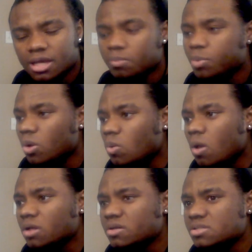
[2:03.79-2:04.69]
And Paul
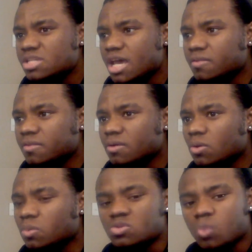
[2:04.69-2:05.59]
Walker's death
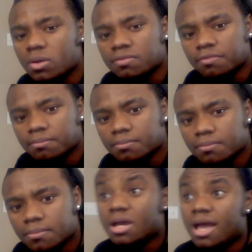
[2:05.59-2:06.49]
was one of them.
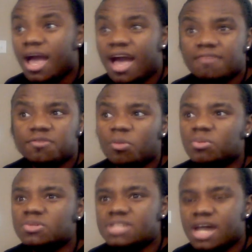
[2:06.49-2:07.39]
I've
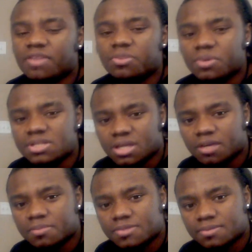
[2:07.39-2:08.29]
almost died three
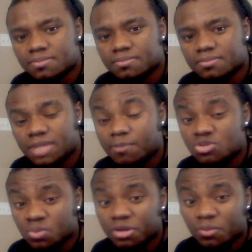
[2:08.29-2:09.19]
times. I'm
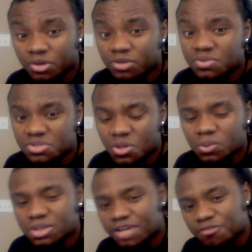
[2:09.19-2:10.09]
21 years
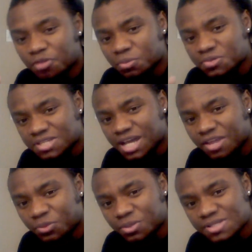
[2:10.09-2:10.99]
old and I've almost
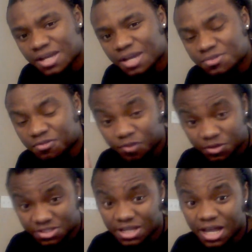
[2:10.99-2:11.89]
died three times. The
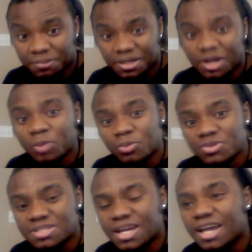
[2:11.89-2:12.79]
first time that I
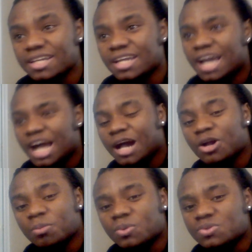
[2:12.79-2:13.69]
almost died, I
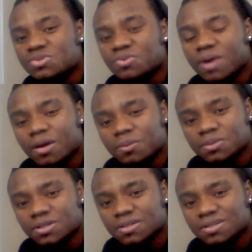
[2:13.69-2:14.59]
almost drowned.
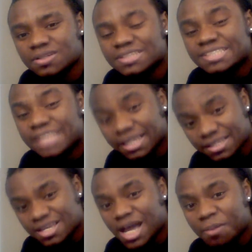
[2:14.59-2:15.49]
The
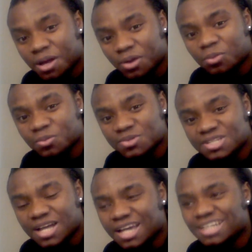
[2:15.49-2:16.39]
second time I almost
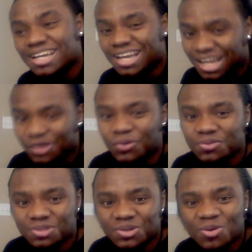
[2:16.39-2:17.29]
died, I
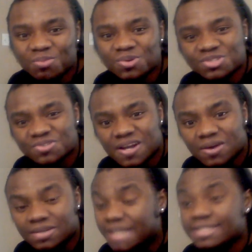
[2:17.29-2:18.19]
also almost
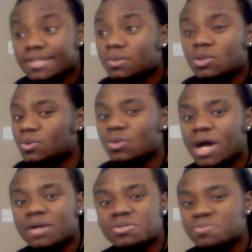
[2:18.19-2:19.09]
drowned. I still don't know
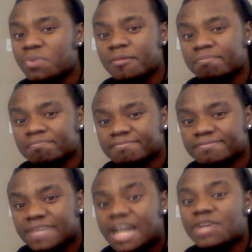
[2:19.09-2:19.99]
how to swim.
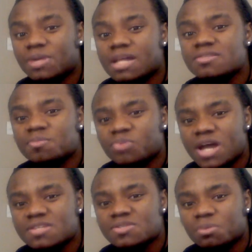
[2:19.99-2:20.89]
I know that's
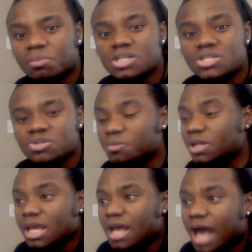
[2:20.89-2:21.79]
surprising to a bunch of you, but
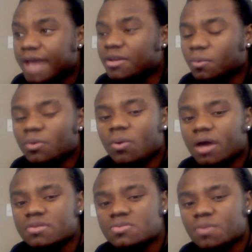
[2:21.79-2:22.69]
I don't know how
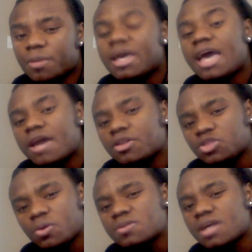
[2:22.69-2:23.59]
to swim. And the
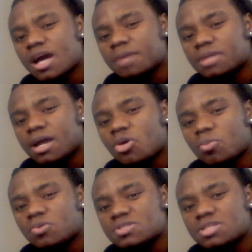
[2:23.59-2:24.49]
third time that I
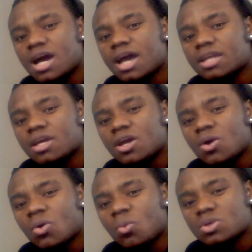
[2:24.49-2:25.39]
almost died
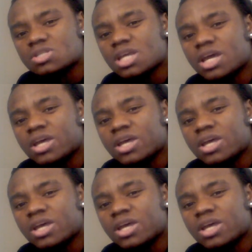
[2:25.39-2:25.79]
was